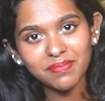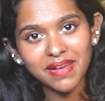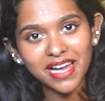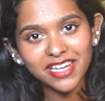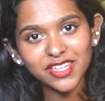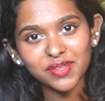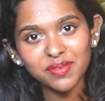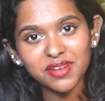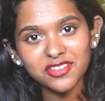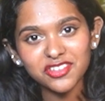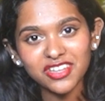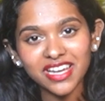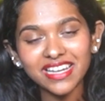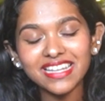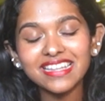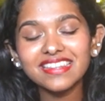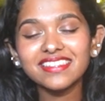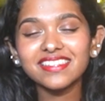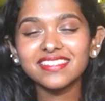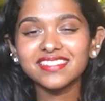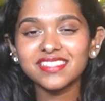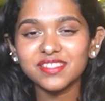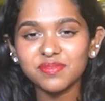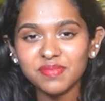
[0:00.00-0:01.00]
back to my channel.
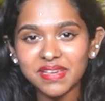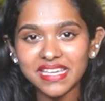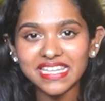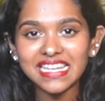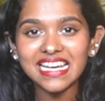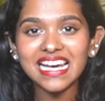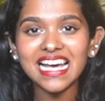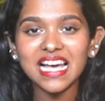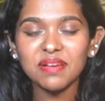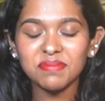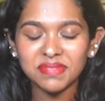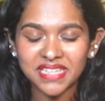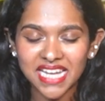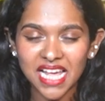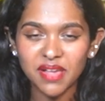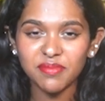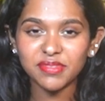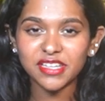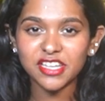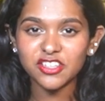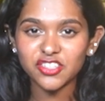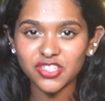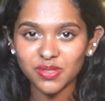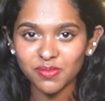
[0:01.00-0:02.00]
This is Meena. I'm a
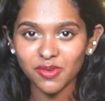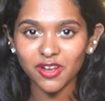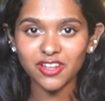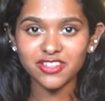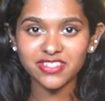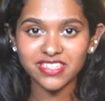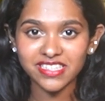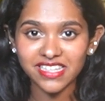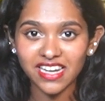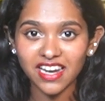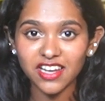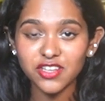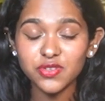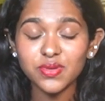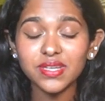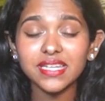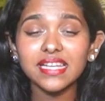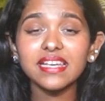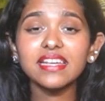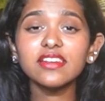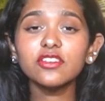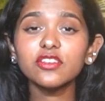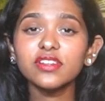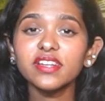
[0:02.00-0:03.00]
diamond and gemology graduate.
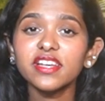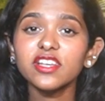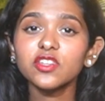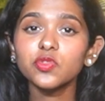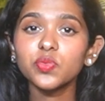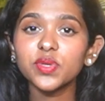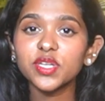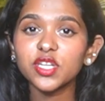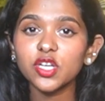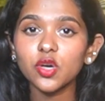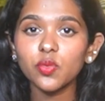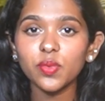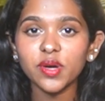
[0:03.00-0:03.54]
In today's video,